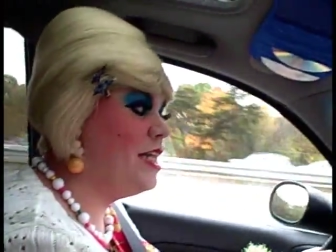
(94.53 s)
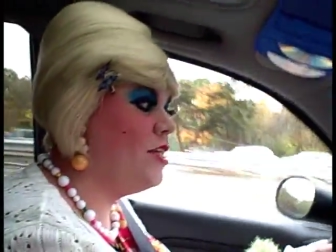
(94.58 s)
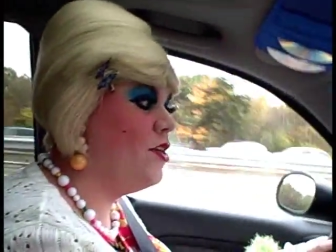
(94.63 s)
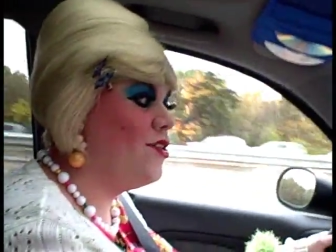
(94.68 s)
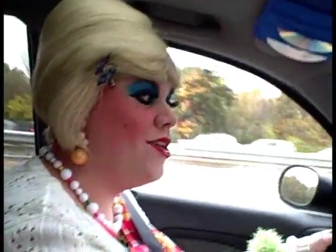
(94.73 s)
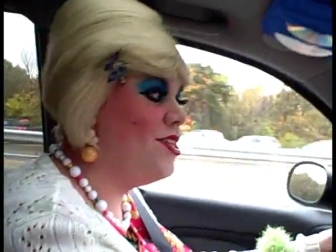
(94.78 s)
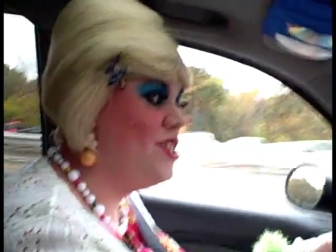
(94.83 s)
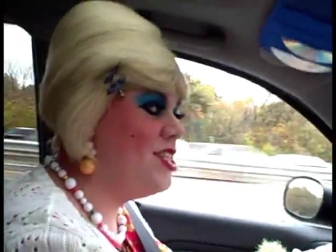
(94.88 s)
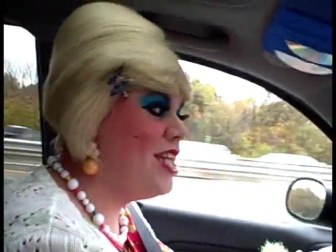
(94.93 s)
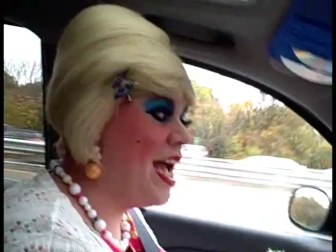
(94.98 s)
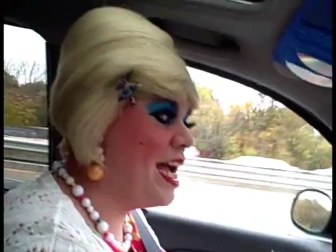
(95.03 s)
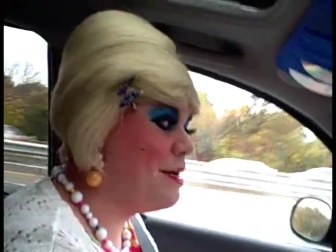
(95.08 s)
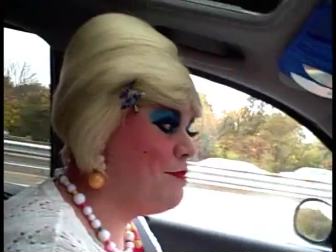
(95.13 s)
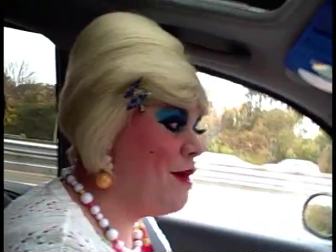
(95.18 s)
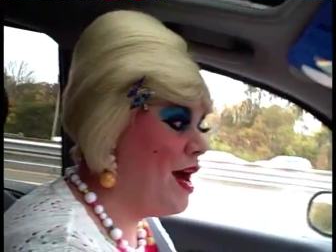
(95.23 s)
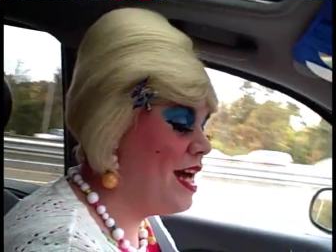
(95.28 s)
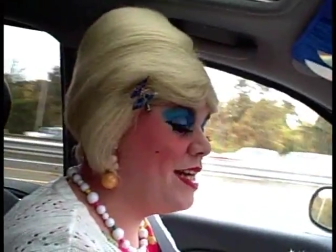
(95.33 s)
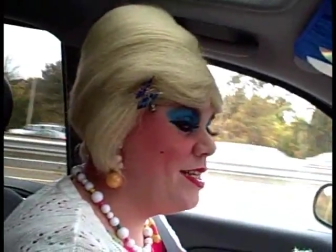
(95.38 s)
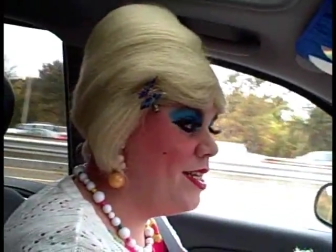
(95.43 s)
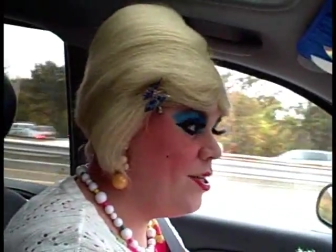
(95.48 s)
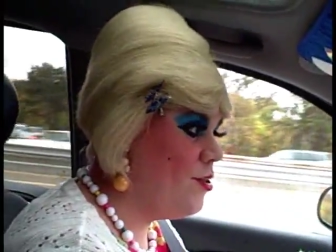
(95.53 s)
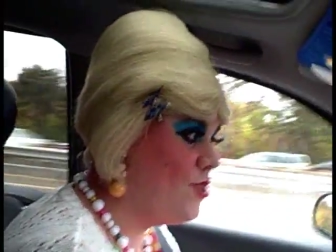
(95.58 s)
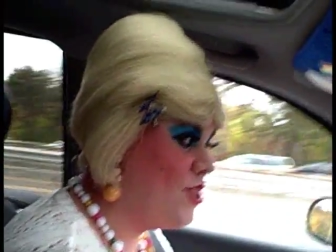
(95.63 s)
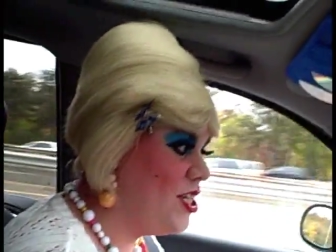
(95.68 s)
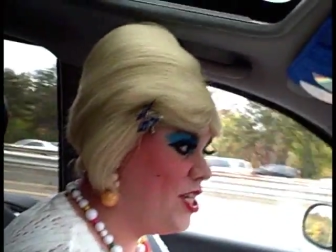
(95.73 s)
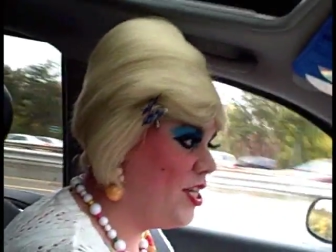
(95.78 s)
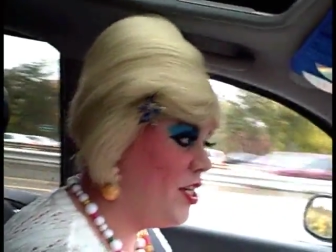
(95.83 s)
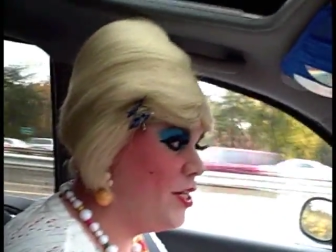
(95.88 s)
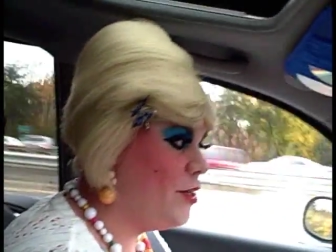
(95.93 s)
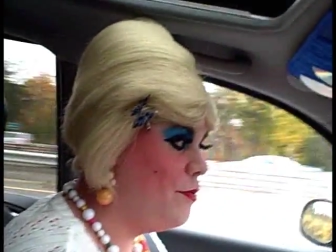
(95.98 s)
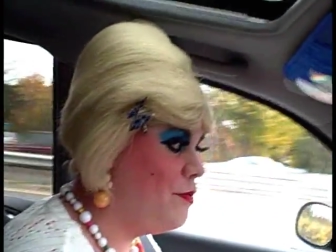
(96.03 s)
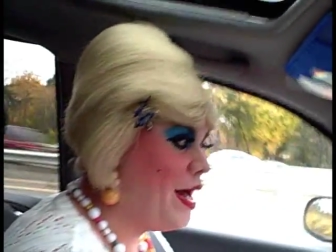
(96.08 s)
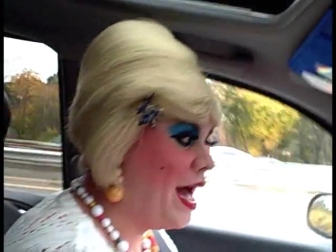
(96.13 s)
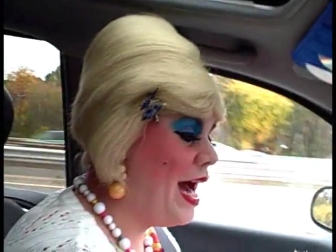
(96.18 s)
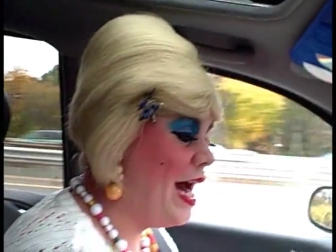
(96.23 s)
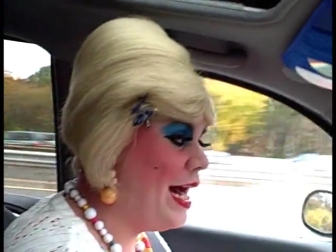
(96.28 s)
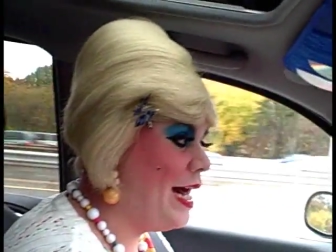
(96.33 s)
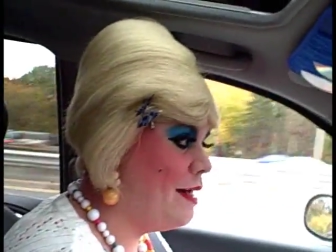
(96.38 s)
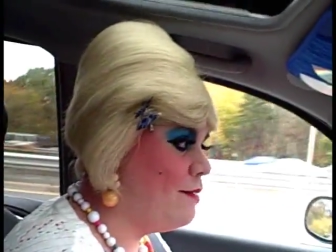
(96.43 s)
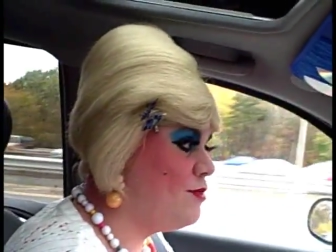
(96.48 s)
And you can check my YouTube
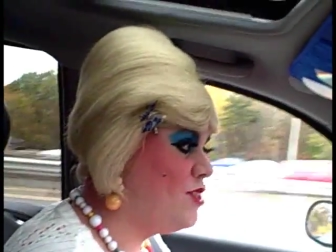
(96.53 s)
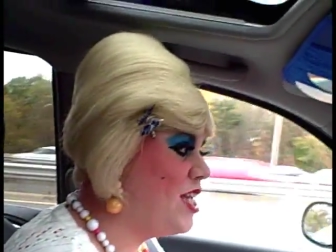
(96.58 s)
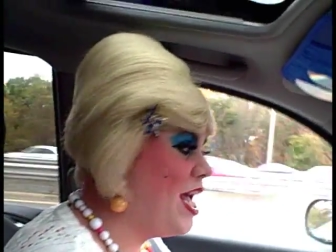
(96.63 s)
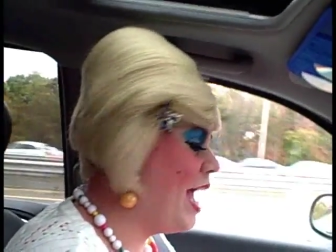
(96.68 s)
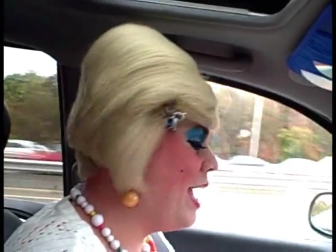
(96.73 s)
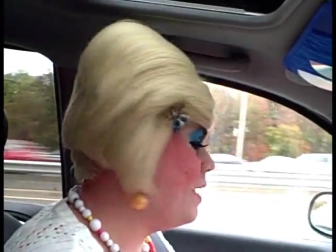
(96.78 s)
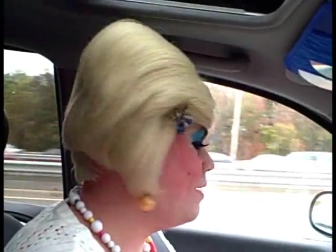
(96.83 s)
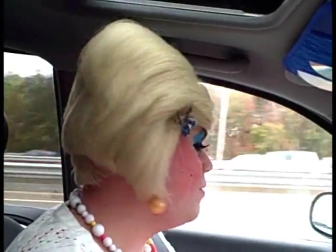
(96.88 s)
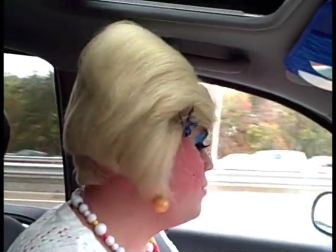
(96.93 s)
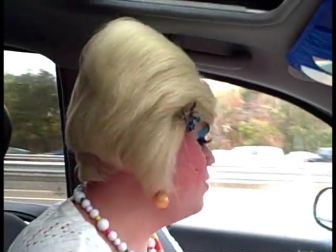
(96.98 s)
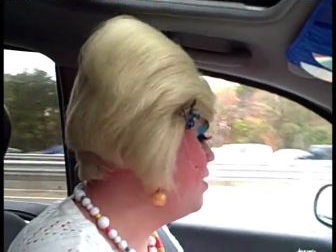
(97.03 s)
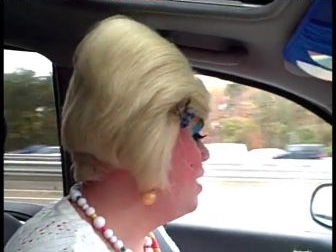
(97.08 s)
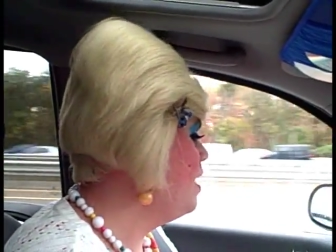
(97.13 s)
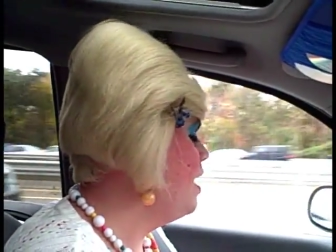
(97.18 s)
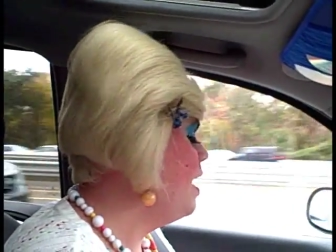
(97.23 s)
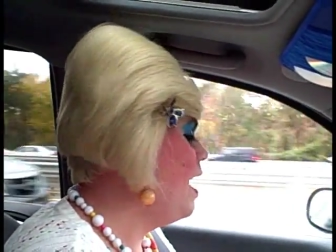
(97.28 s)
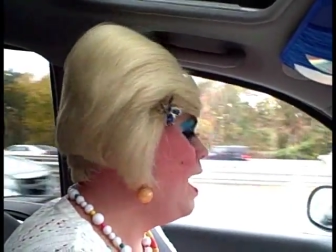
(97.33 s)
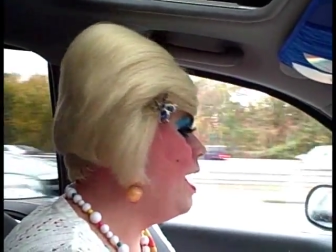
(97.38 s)
um, channel